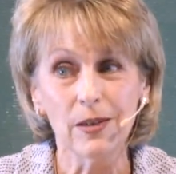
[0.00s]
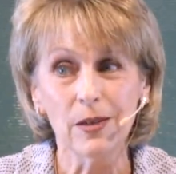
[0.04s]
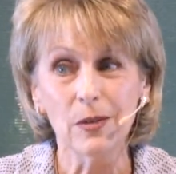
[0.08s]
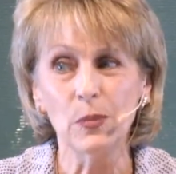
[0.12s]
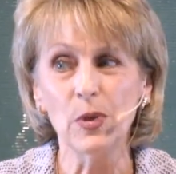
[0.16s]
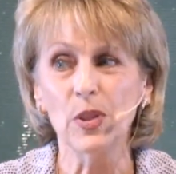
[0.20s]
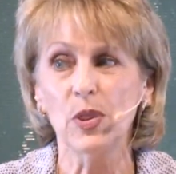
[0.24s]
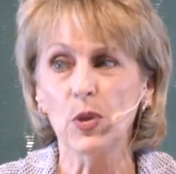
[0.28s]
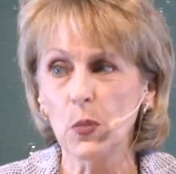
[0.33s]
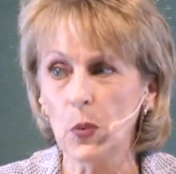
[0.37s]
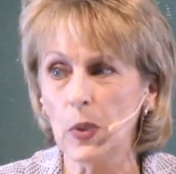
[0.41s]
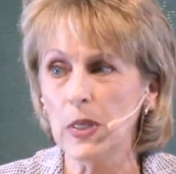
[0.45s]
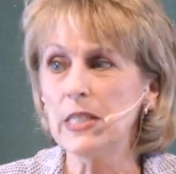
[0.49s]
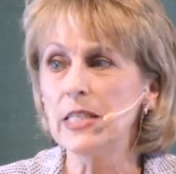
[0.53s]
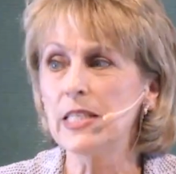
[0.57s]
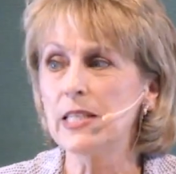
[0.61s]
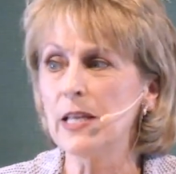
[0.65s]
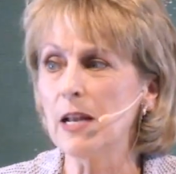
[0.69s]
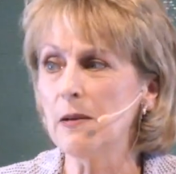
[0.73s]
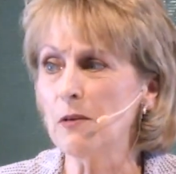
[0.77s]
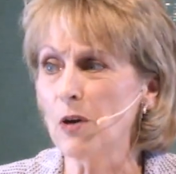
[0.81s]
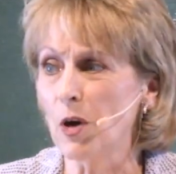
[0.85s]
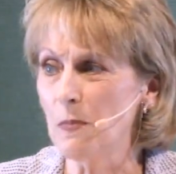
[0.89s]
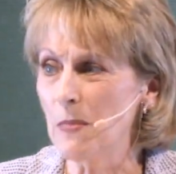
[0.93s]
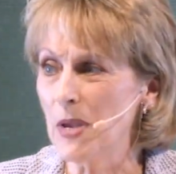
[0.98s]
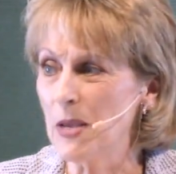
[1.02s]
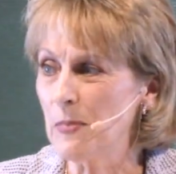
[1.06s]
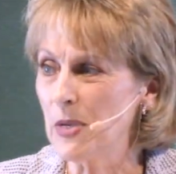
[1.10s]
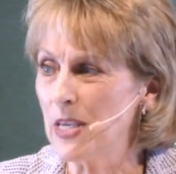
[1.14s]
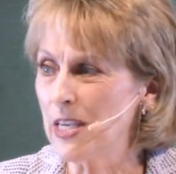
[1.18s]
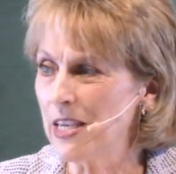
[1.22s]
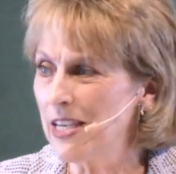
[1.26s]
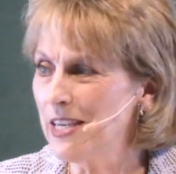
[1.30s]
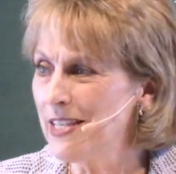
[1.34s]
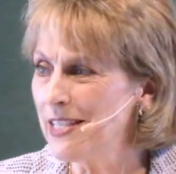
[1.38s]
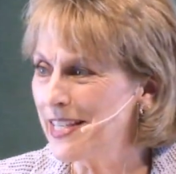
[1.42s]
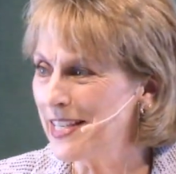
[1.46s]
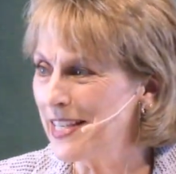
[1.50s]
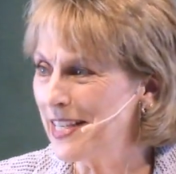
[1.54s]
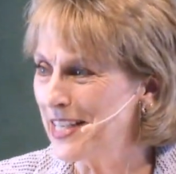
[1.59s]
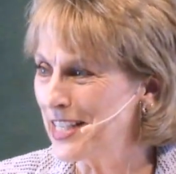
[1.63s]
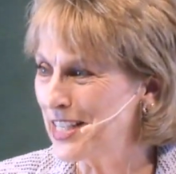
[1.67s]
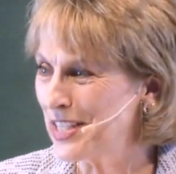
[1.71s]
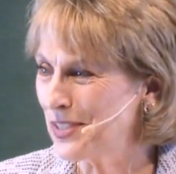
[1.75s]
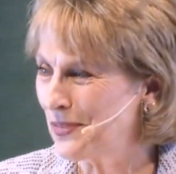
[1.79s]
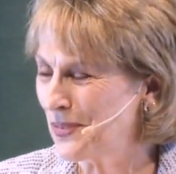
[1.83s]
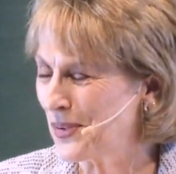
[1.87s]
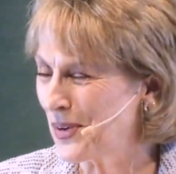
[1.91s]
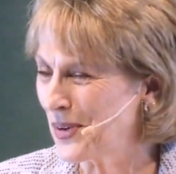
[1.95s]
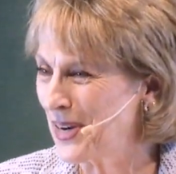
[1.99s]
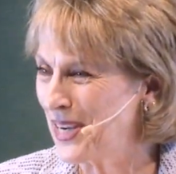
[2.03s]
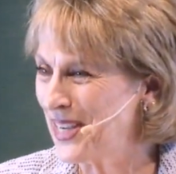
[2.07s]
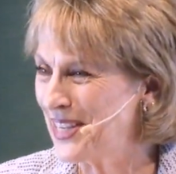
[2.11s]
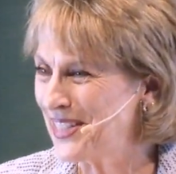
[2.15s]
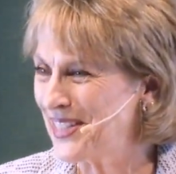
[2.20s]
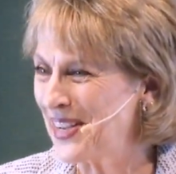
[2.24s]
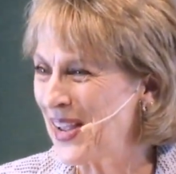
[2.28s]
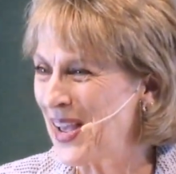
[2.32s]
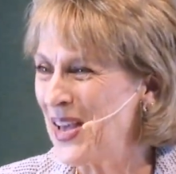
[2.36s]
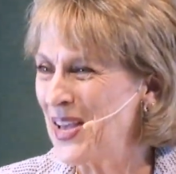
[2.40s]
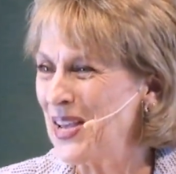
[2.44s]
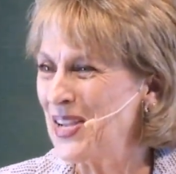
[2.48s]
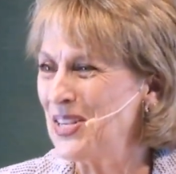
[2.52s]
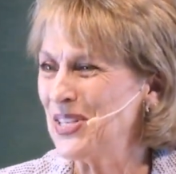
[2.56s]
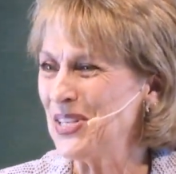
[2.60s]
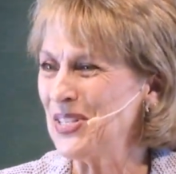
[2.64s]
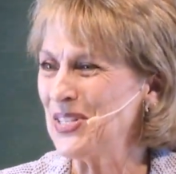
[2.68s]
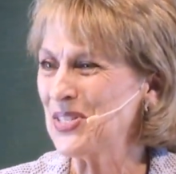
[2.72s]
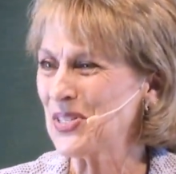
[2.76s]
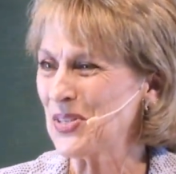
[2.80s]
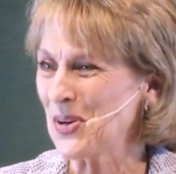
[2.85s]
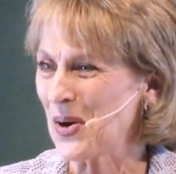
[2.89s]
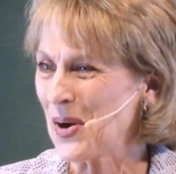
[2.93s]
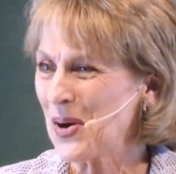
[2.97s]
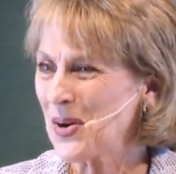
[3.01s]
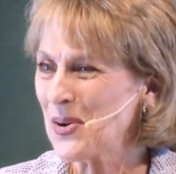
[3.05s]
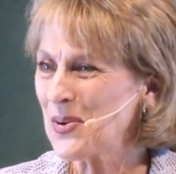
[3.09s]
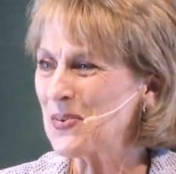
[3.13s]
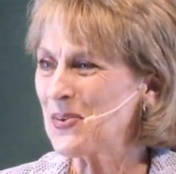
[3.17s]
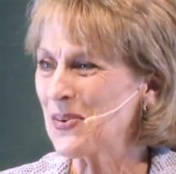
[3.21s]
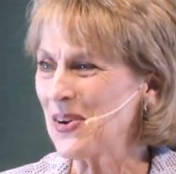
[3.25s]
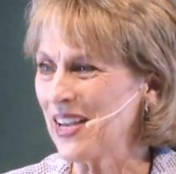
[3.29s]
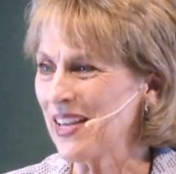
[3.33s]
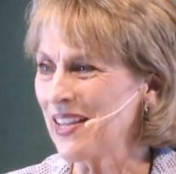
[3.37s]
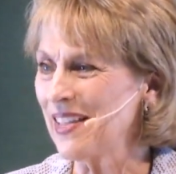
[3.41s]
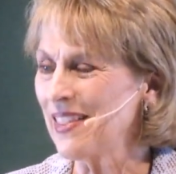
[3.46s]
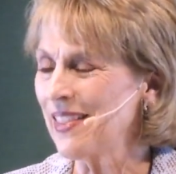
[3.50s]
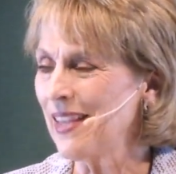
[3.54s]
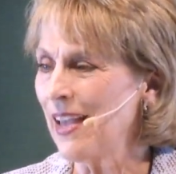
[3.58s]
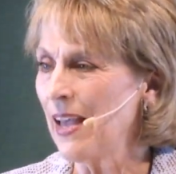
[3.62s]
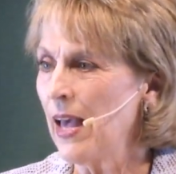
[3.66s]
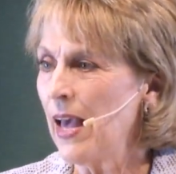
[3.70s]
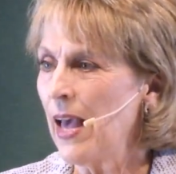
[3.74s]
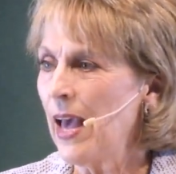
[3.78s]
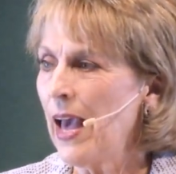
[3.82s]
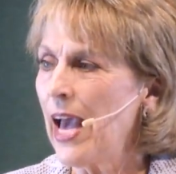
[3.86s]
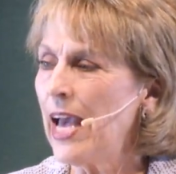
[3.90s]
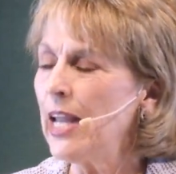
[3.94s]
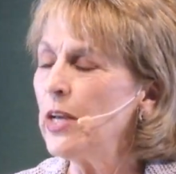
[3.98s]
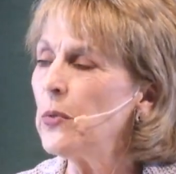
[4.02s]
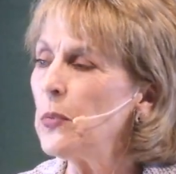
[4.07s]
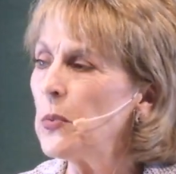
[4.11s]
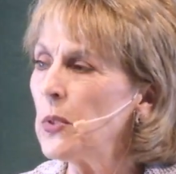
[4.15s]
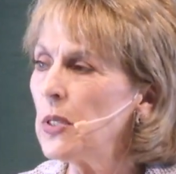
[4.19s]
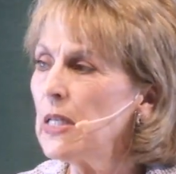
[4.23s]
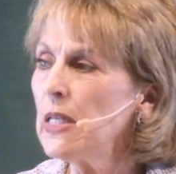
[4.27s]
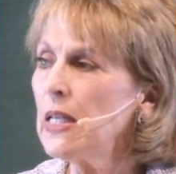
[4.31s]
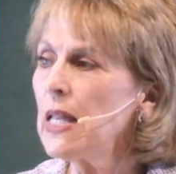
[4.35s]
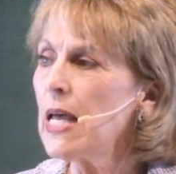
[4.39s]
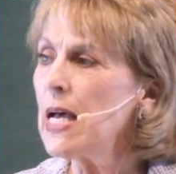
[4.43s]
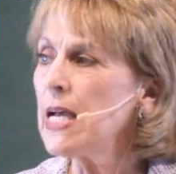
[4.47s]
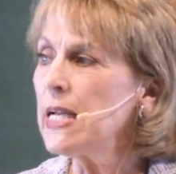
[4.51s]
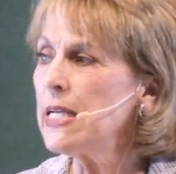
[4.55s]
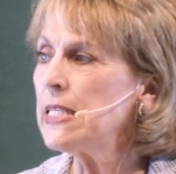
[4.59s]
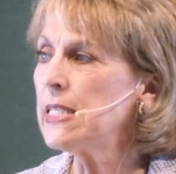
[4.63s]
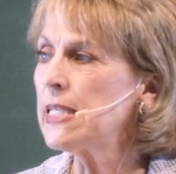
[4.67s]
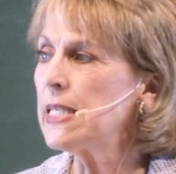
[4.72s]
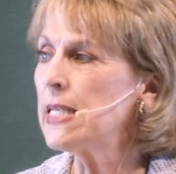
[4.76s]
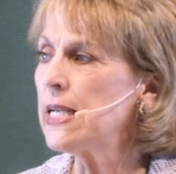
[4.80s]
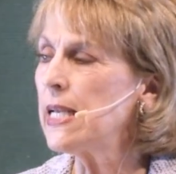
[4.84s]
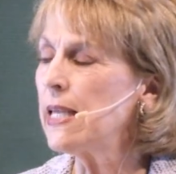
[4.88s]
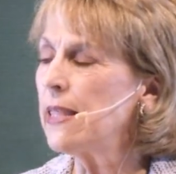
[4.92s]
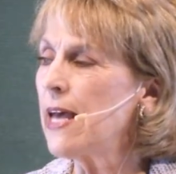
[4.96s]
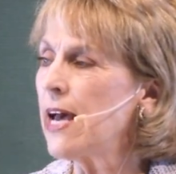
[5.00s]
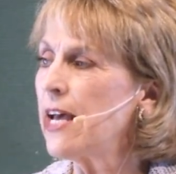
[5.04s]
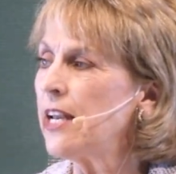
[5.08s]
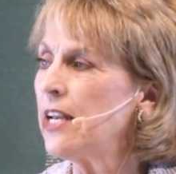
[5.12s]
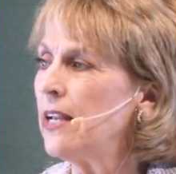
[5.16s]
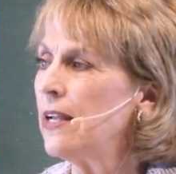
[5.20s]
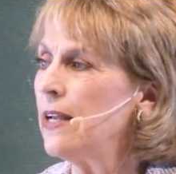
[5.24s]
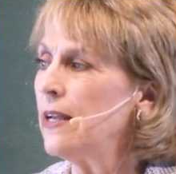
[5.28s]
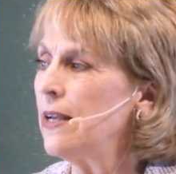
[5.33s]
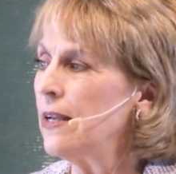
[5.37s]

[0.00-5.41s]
with the ones that are maybe easiest for us to start with, and realizing that